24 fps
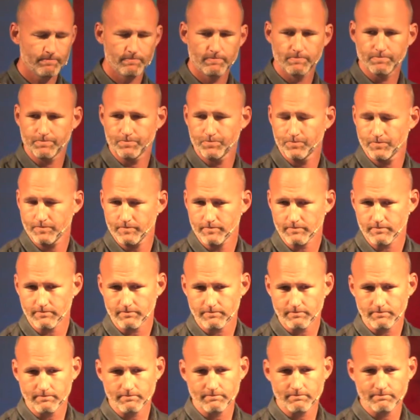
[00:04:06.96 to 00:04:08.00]

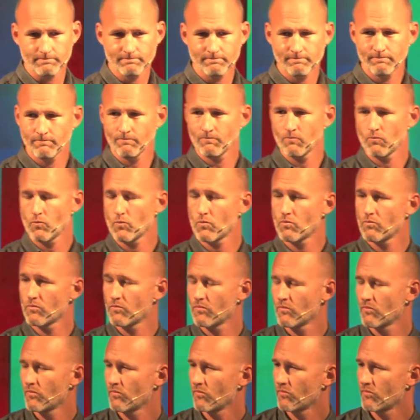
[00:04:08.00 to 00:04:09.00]
[no speech]